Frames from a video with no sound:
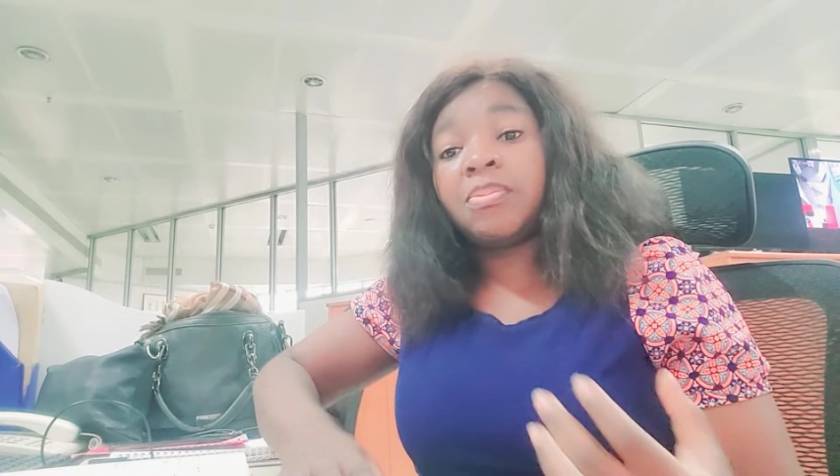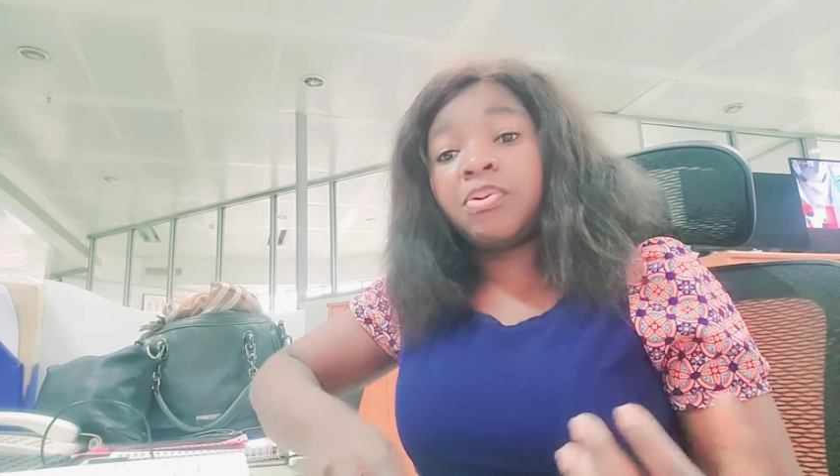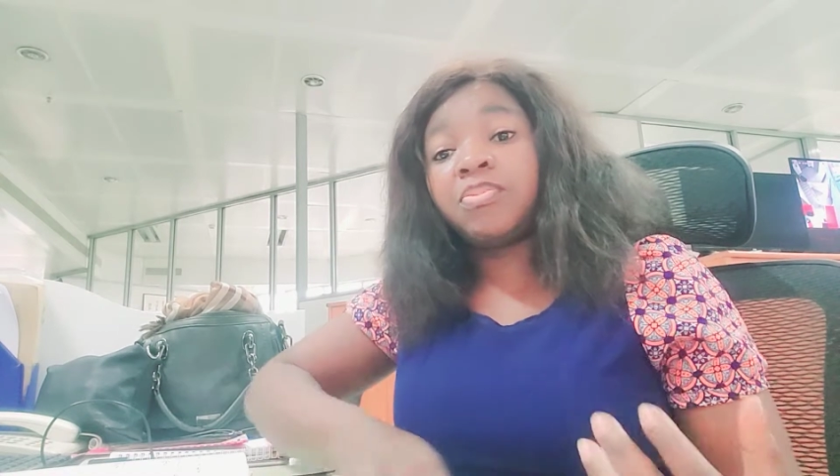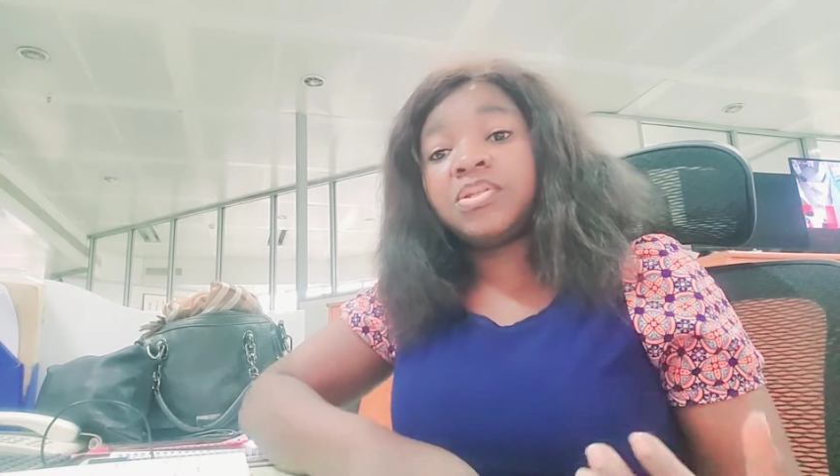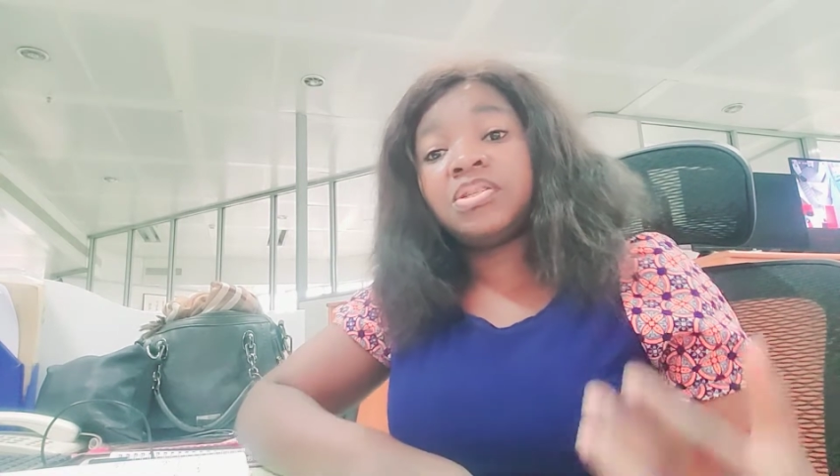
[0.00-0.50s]

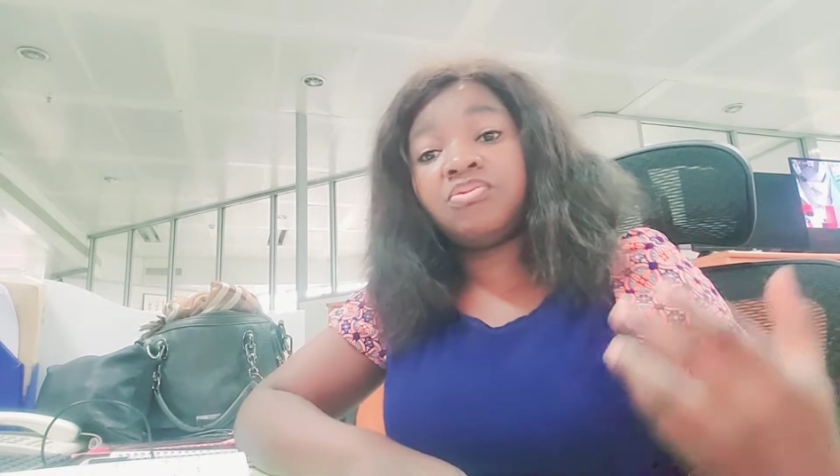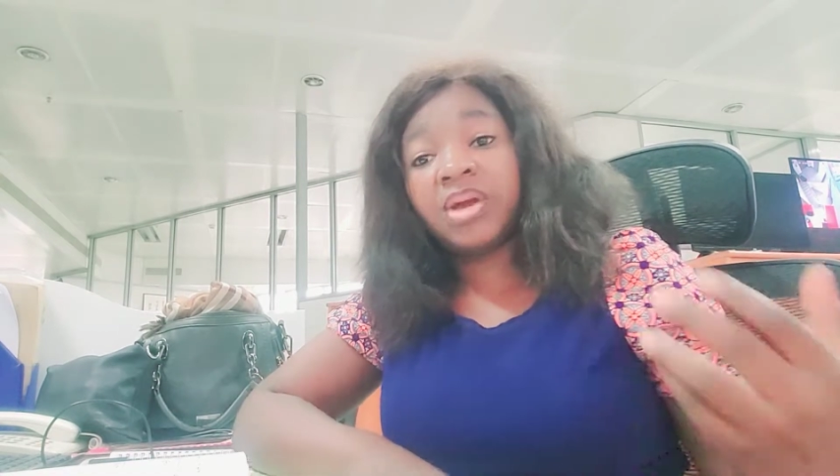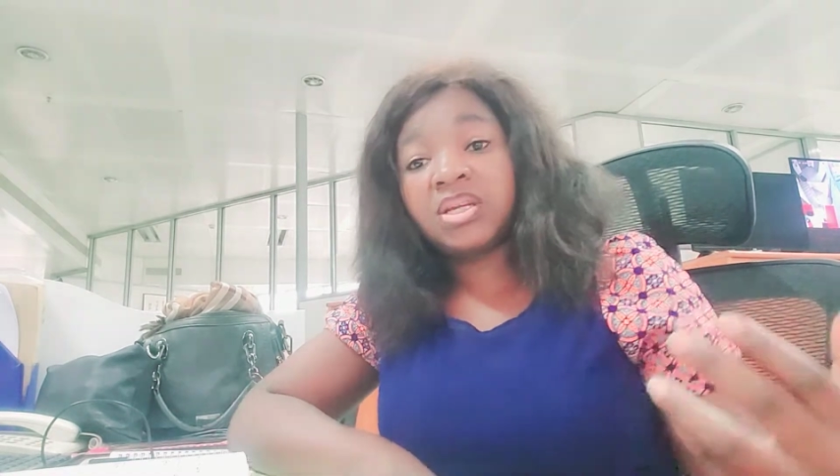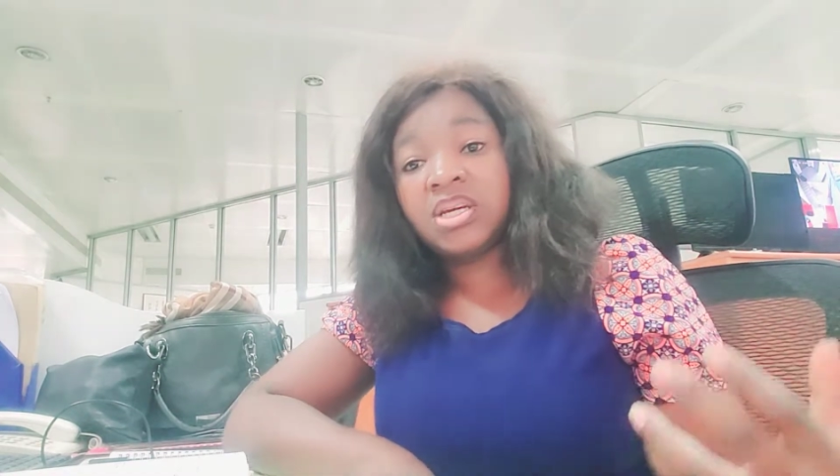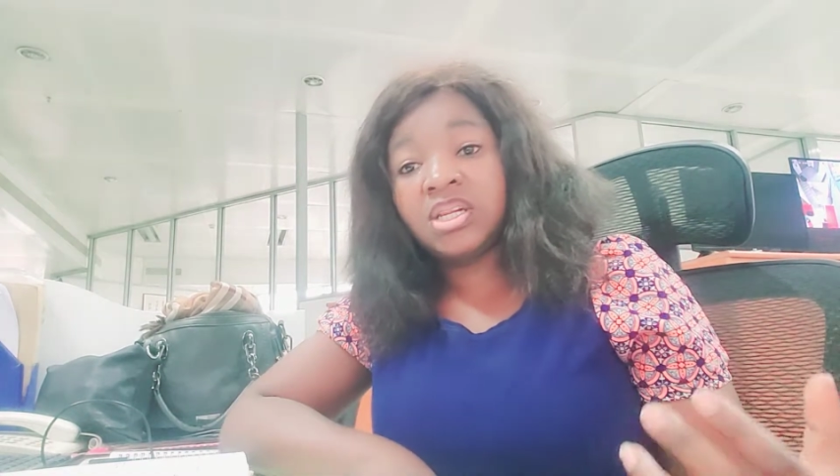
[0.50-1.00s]
property
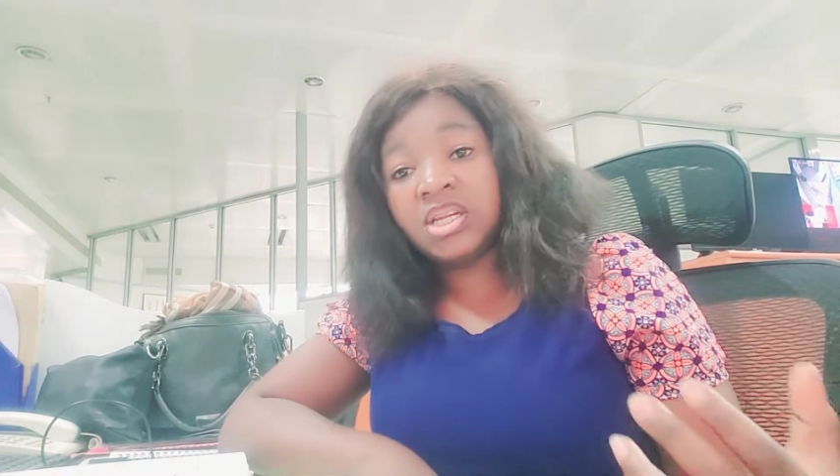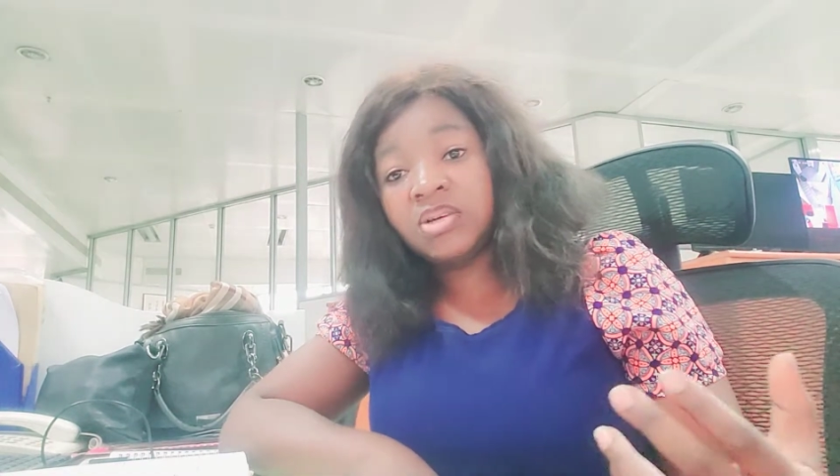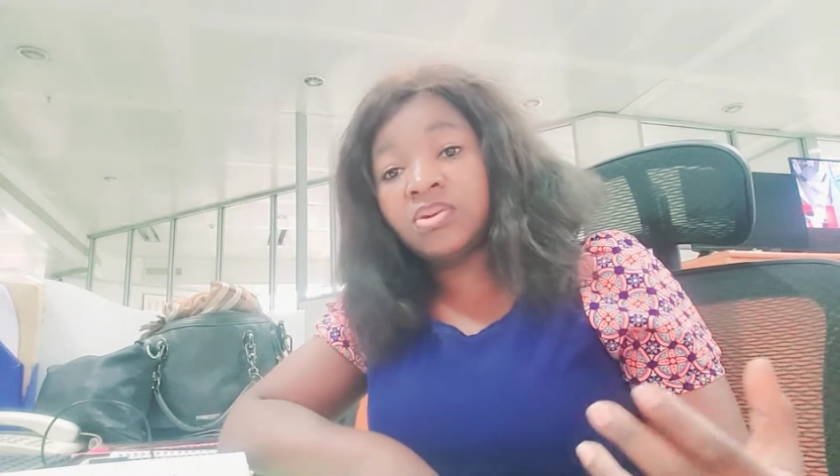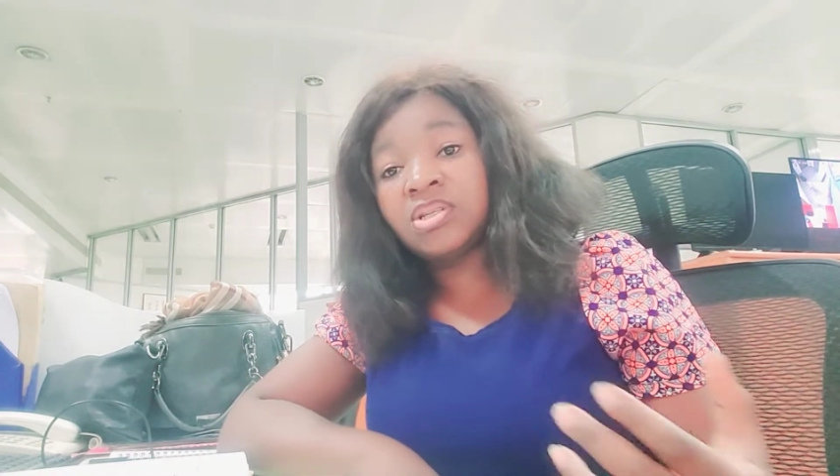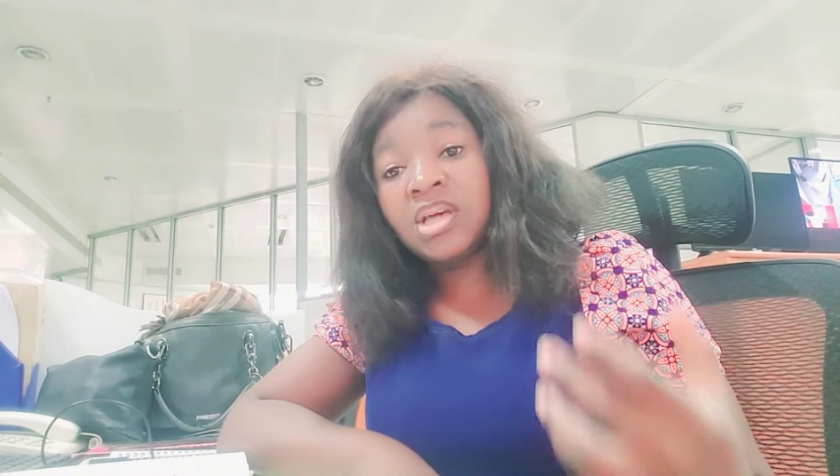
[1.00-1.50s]
right here in
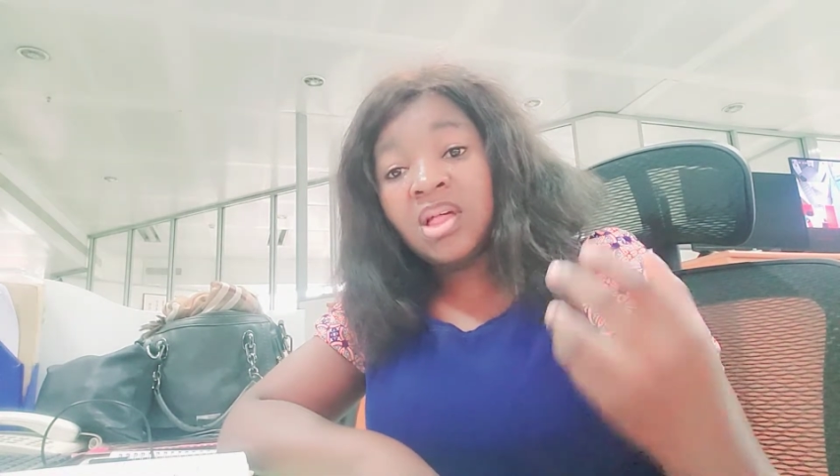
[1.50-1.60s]
Lagos,